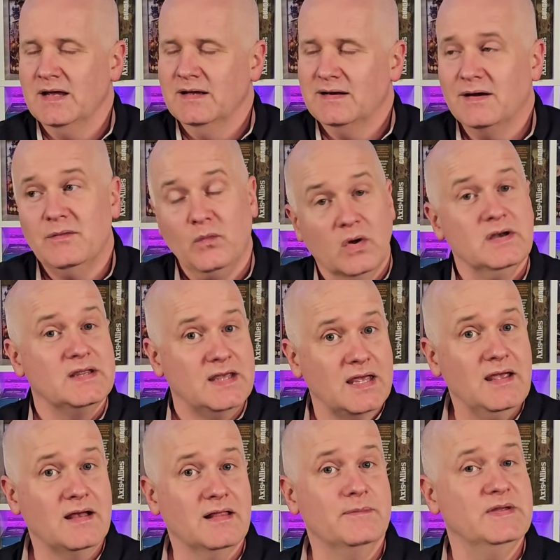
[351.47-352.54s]
Now, one
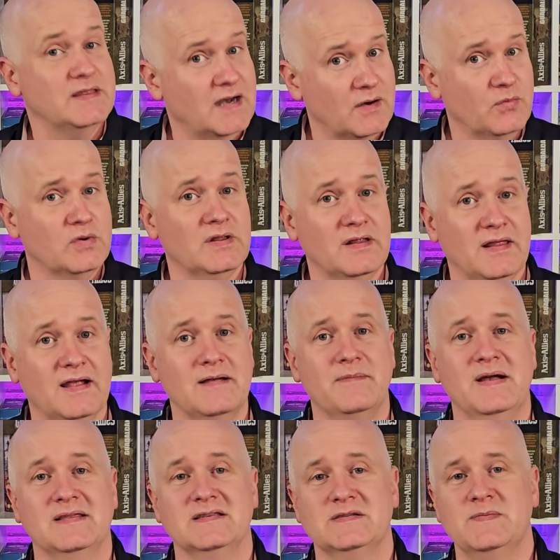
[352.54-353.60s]
key element that I really like
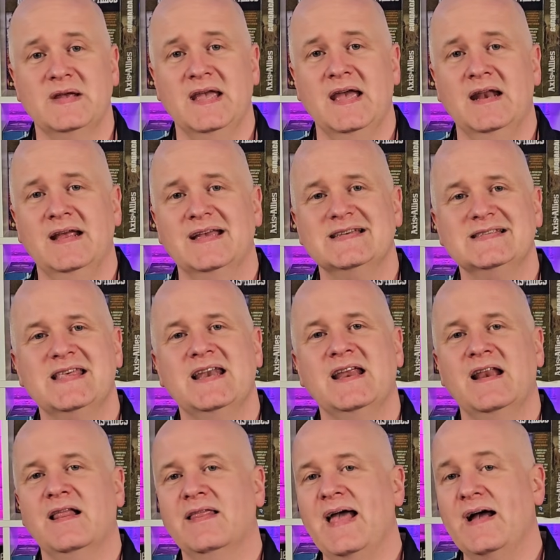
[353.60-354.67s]
about this mechanic is that it
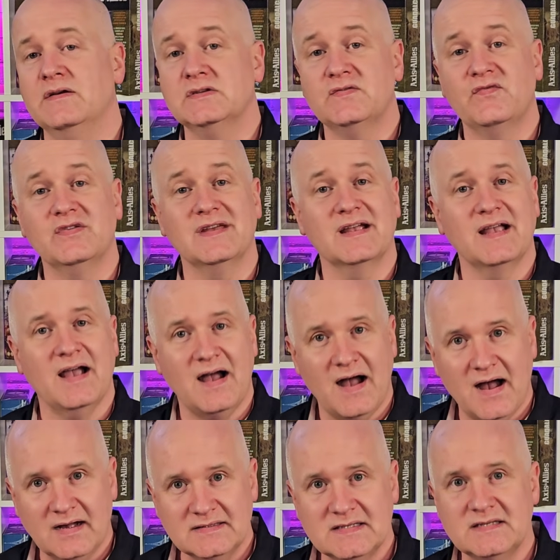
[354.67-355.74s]
allows for the
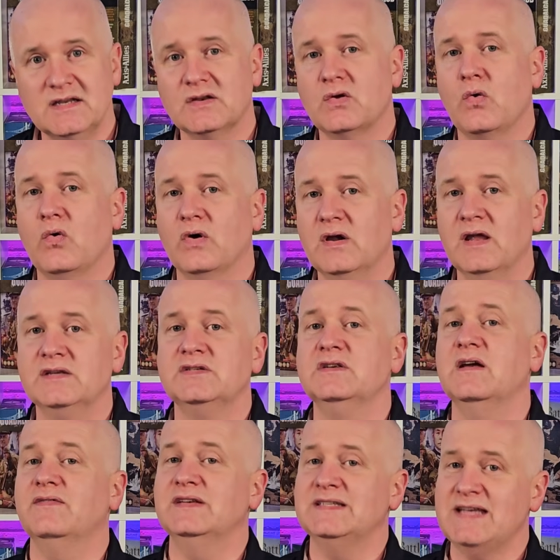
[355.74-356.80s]
constant coordination
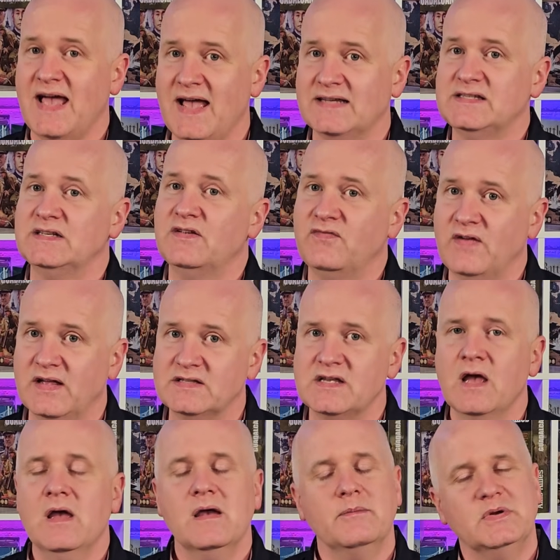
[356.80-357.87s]
of attacks and defense
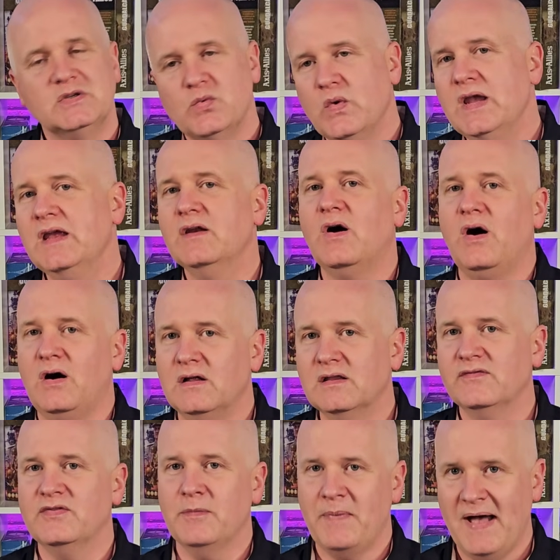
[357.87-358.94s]
between all
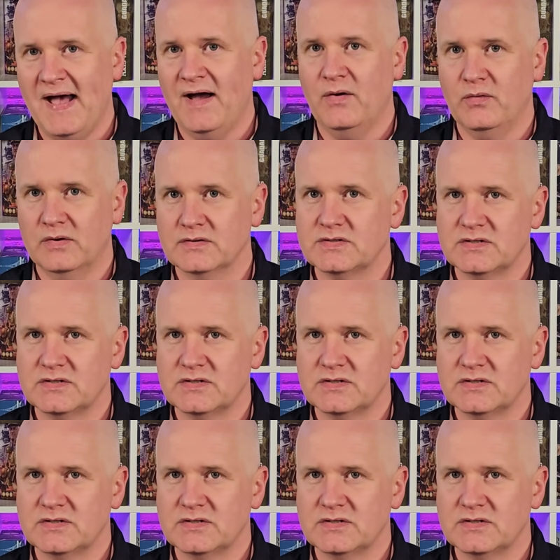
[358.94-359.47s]
of the powers.